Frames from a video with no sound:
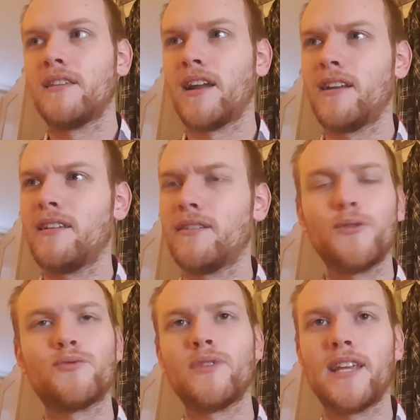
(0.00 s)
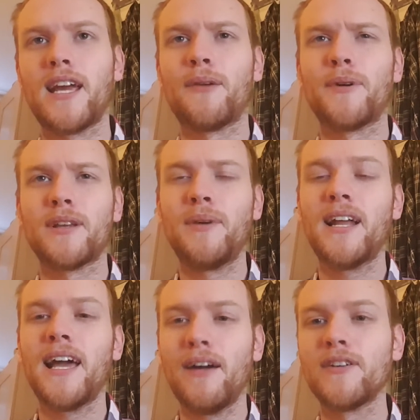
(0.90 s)
that I don't really care about. I mean,
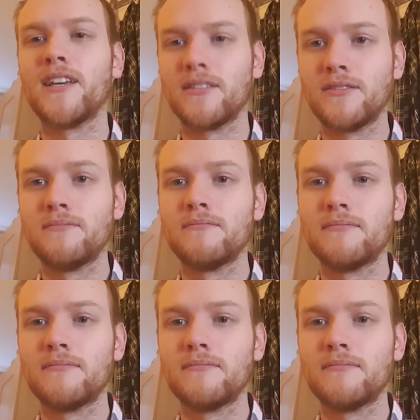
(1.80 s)
I have a guild.